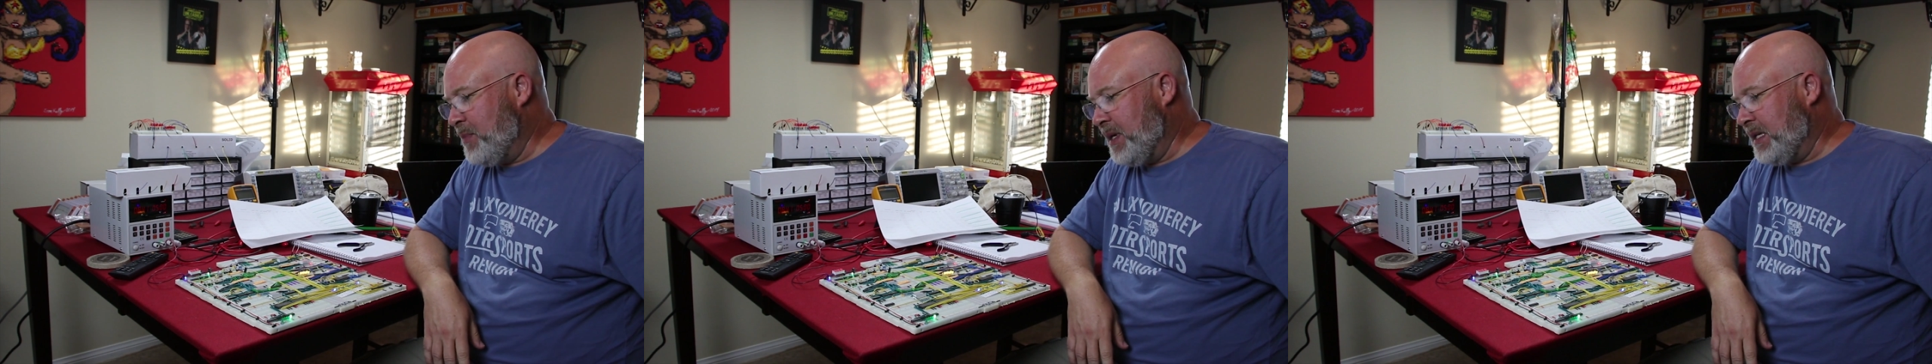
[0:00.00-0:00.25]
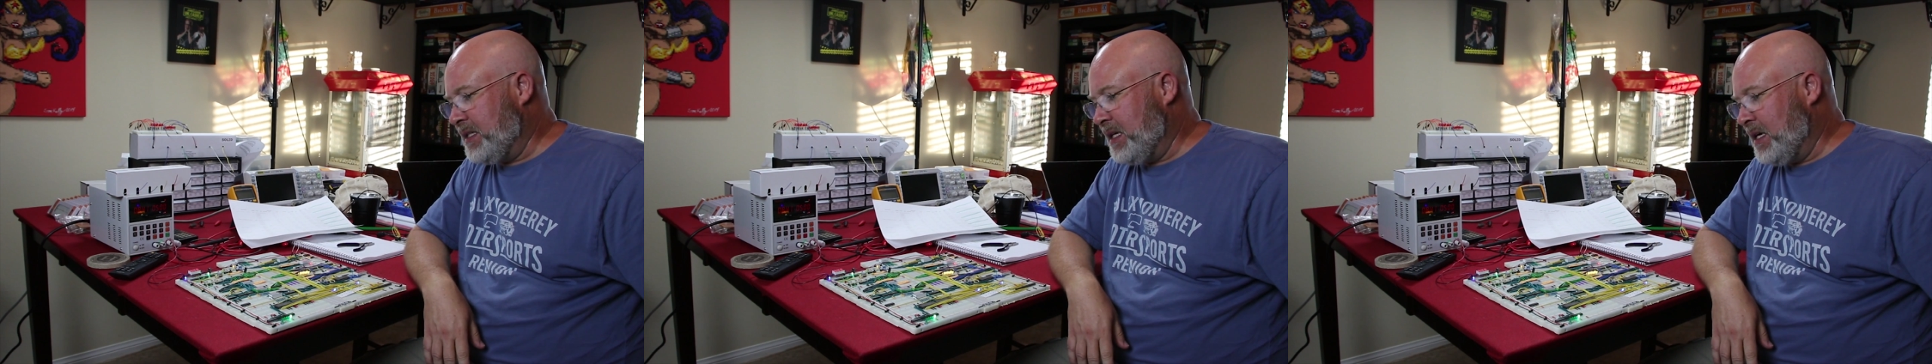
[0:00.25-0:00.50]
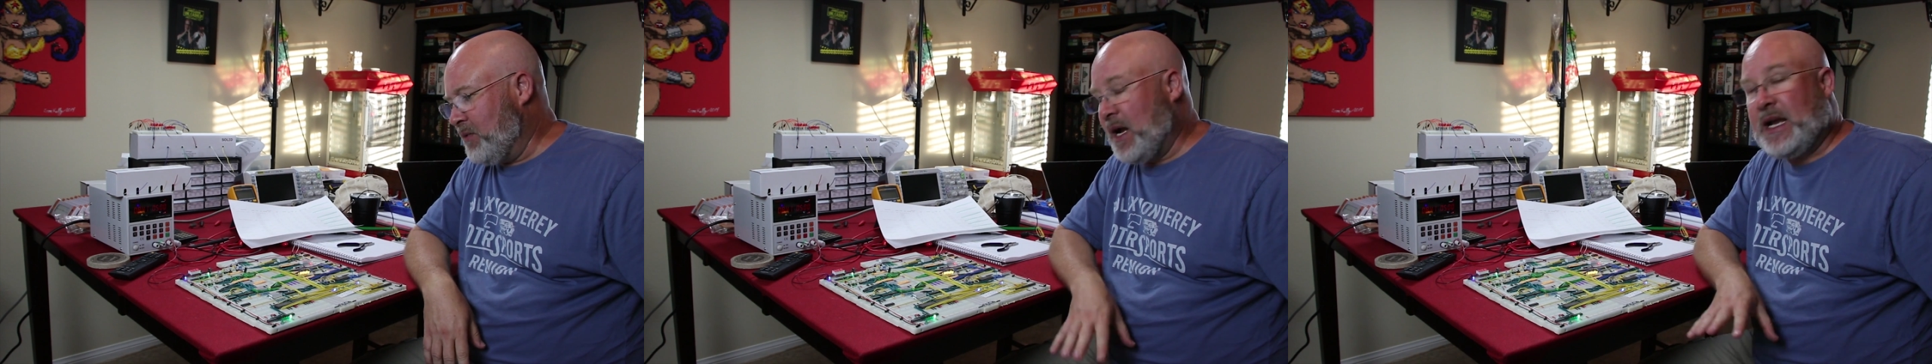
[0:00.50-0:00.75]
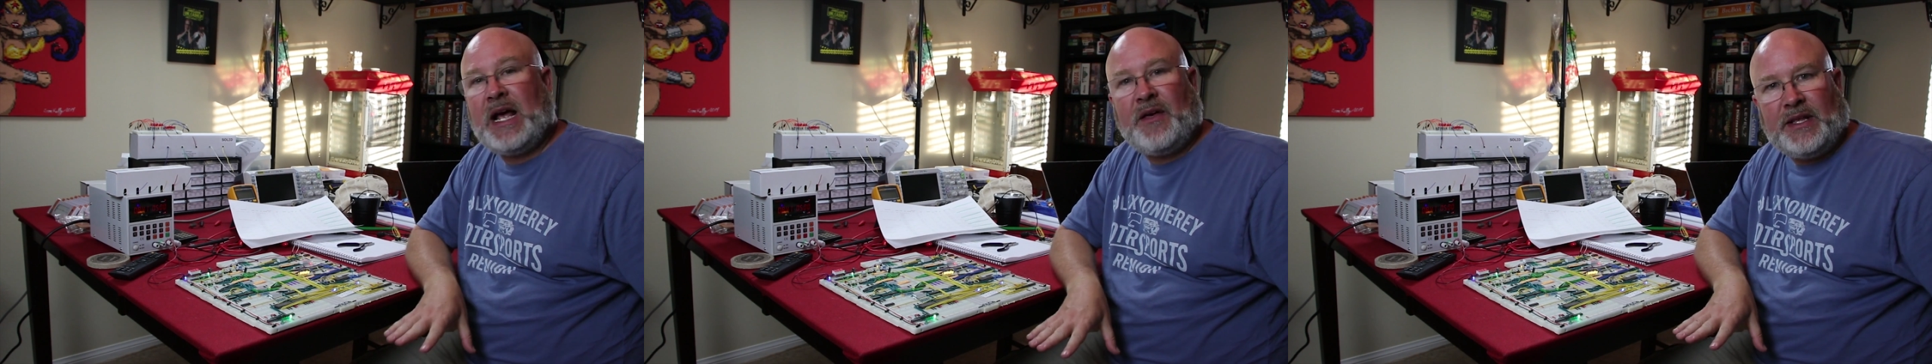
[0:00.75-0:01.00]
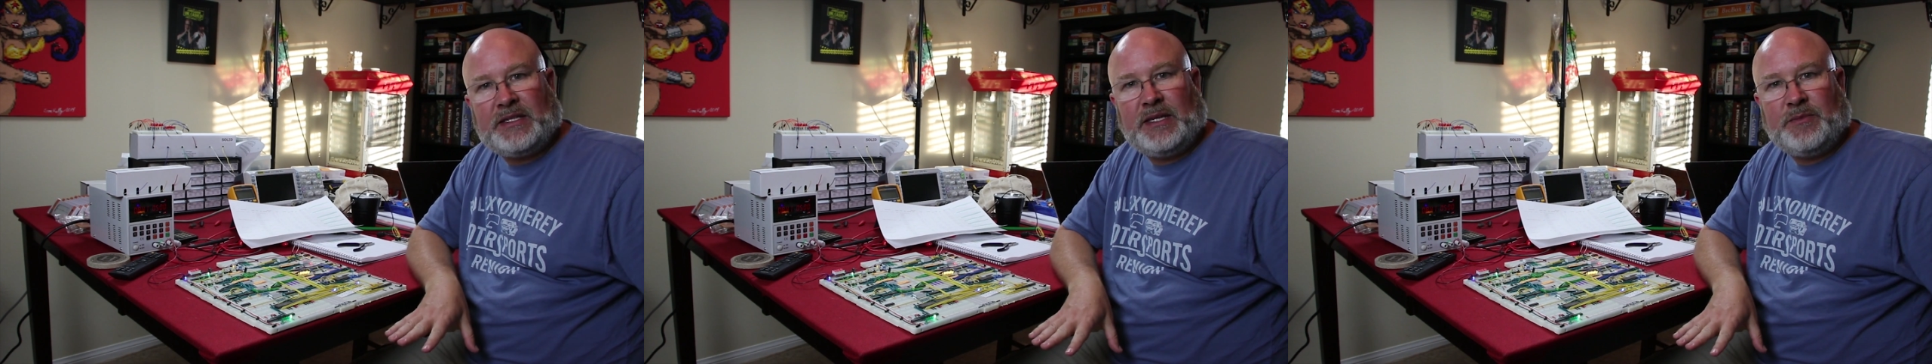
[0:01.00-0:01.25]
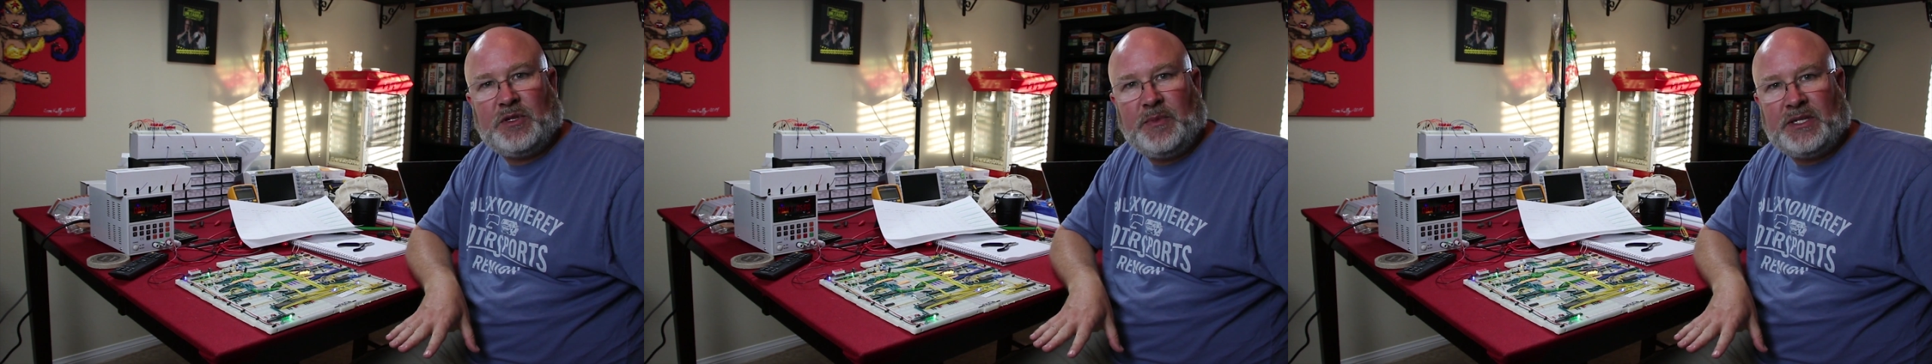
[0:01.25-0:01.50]
but right now that
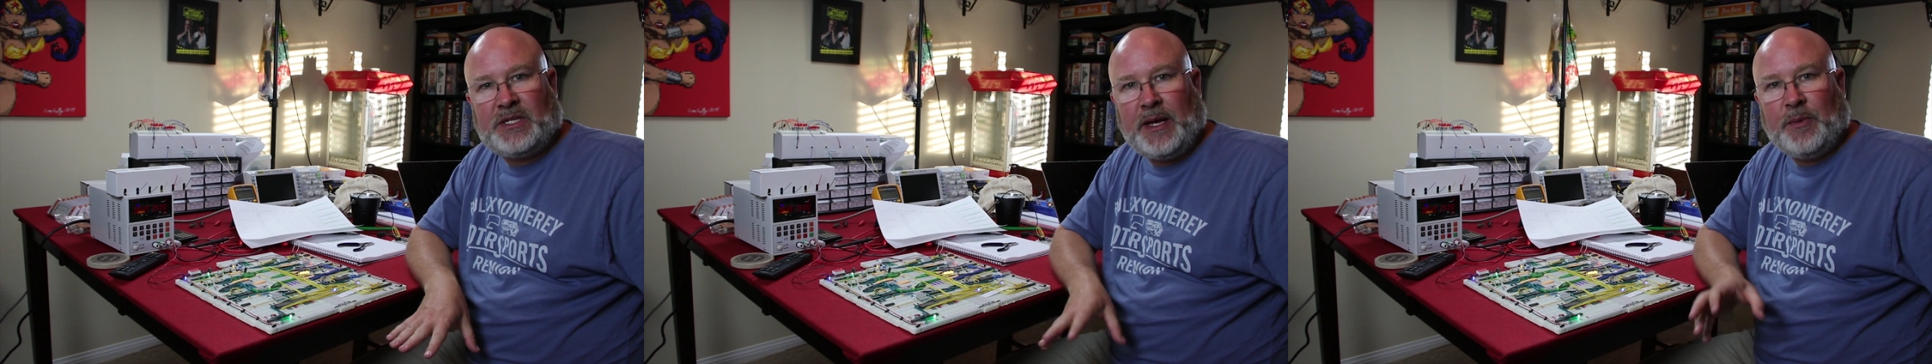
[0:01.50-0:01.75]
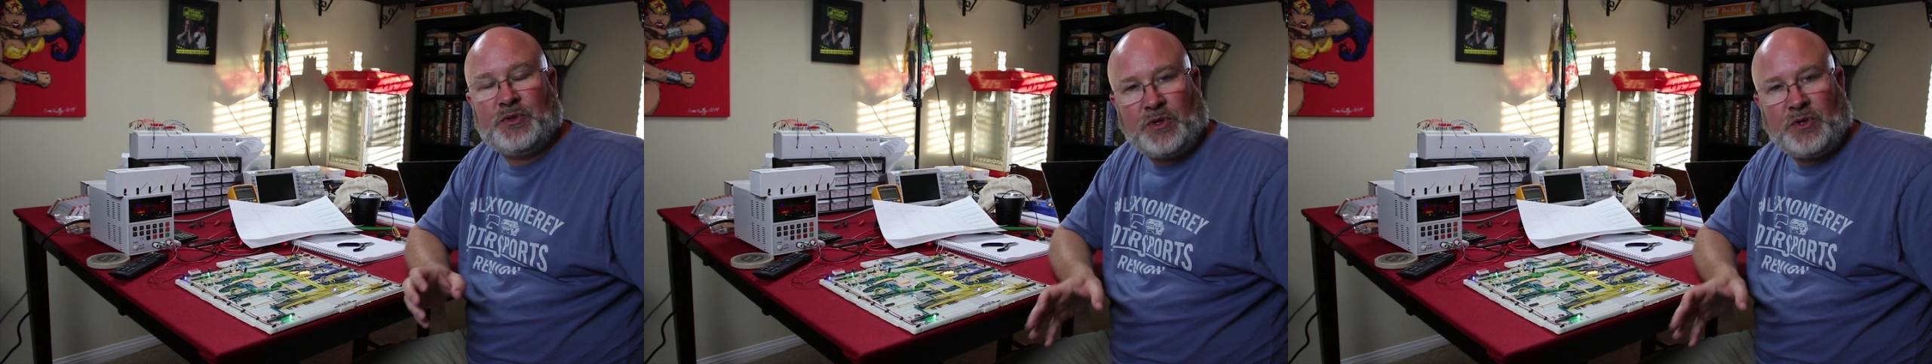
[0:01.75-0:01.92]
seems to be stable,